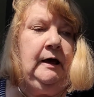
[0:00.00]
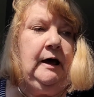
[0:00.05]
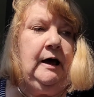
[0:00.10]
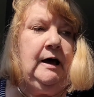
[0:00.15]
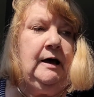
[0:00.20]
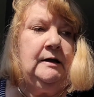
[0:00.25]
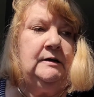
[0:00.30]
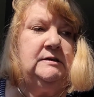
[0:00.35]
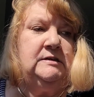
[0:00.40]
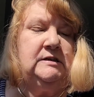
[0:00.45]

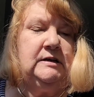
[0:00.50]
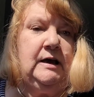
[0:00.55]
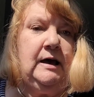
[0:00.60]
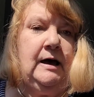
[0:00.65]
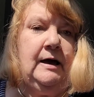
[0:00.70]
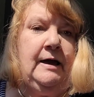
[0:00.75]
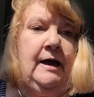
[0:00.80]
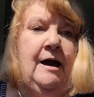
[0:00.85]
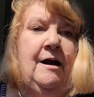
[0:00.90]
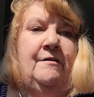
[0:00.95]
And
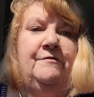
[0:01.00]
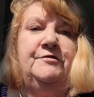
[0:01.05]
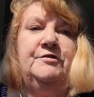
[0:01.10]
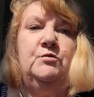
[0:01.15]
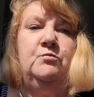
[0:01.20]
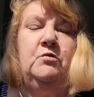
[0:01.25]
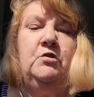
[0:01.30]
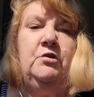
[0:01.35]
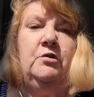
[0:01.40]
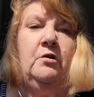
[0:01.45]
I have
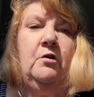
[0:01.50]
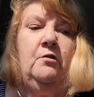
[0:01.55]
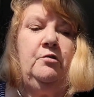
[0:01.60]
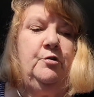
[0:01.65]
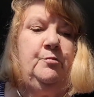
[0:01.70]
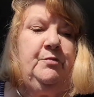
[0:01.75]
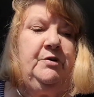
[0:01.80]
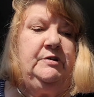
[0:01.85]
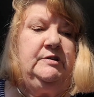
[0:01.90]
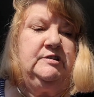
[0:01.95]
to work on
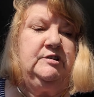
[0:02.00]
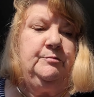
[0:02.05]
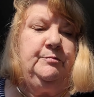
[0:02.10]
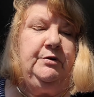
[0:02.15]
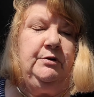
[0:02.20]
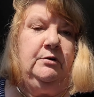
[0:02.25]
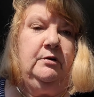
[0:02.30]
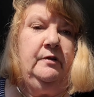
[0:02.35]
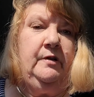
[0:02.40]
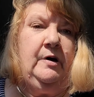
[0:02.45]
the
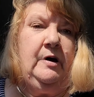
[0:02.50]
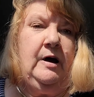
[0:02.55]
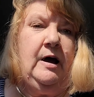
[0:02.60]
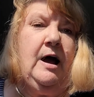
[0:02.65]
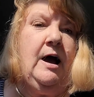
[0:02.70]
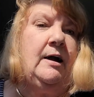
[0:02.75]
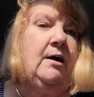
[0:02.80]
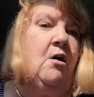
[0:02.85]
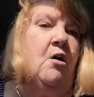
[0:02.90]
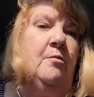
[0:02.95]
principle that
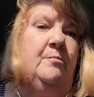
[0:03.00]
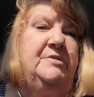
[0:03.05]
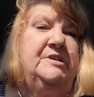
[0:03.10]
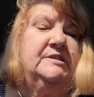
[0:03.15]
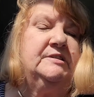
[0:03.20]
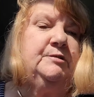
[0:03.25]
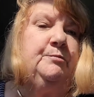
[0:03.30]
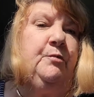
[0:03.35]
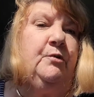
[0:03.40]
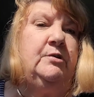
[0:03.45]
I can't be
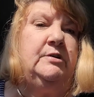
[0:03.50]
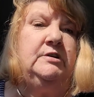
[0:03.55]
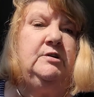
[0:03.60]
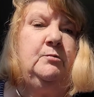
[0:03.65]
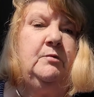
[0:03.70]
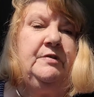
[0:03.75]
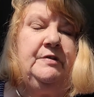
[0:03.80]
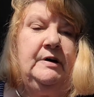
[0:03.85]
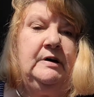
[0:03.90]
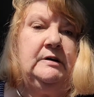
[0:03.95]

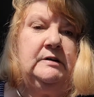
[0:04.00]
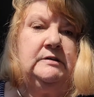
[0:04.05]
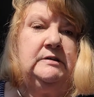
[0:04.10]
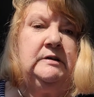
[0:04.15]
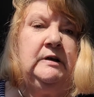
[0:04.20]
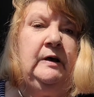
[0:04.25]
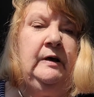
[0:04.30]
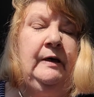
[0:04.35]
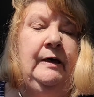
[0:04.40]
disappointed with that.